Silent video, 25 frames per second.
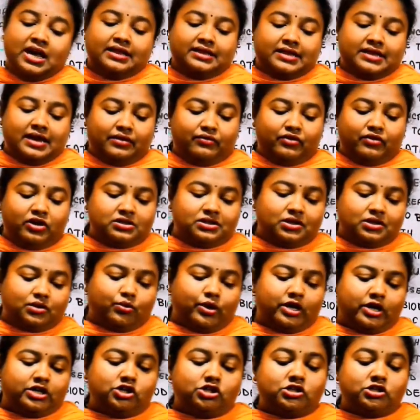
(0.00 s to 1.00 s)
There was a
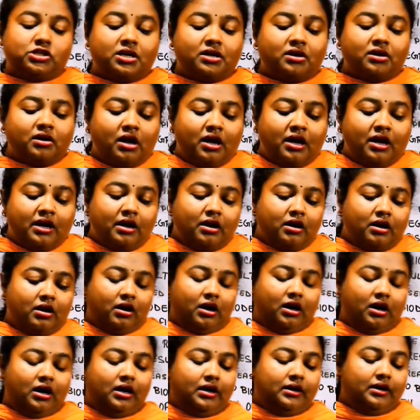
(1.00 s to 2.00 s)
question
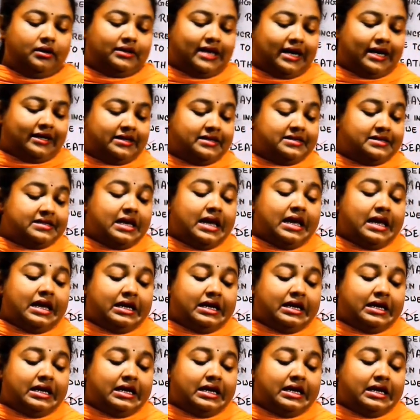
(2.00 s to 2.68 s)
that is,